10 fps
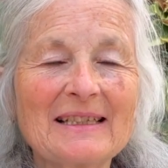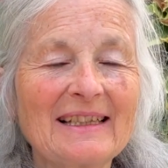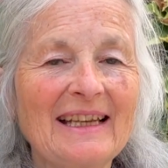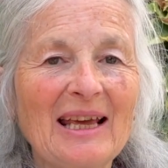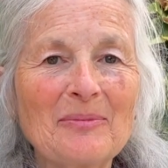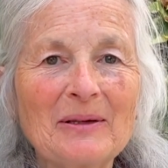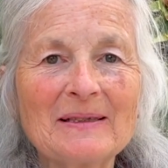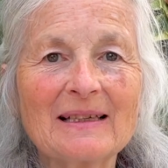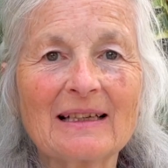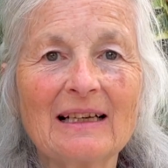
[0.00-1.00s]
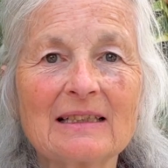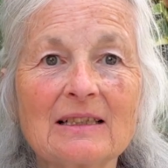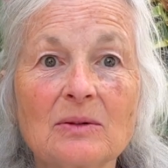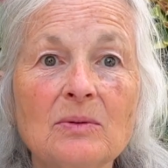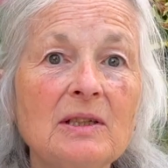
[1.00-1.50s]
to the neighbours and
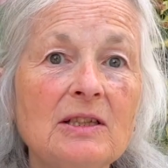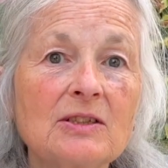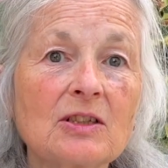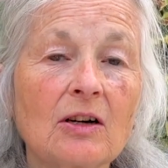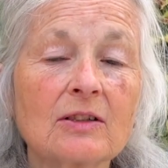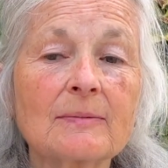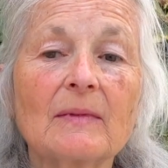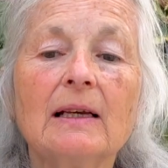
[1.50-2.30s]
collected all these jars.